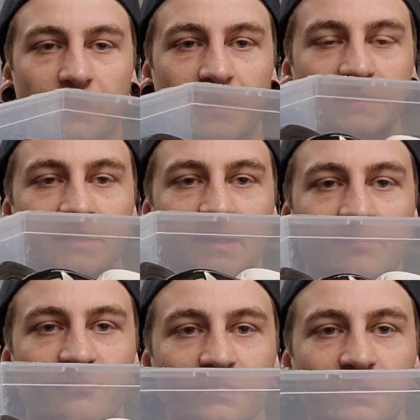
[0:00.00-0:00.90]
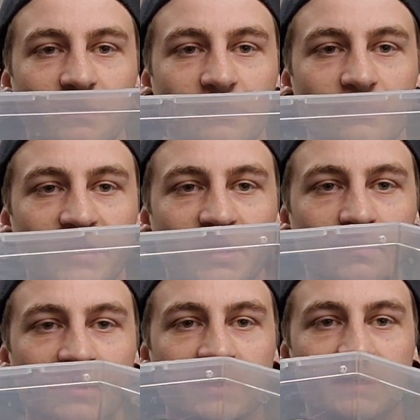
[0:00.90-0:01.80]
we have a tub full of little
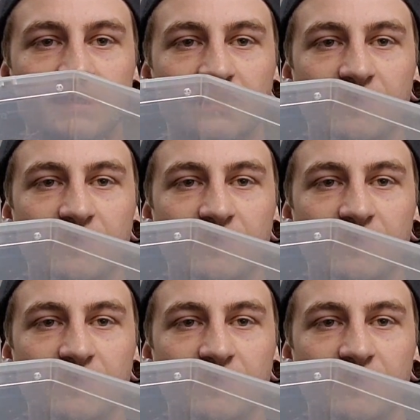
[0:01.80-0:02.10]
babies.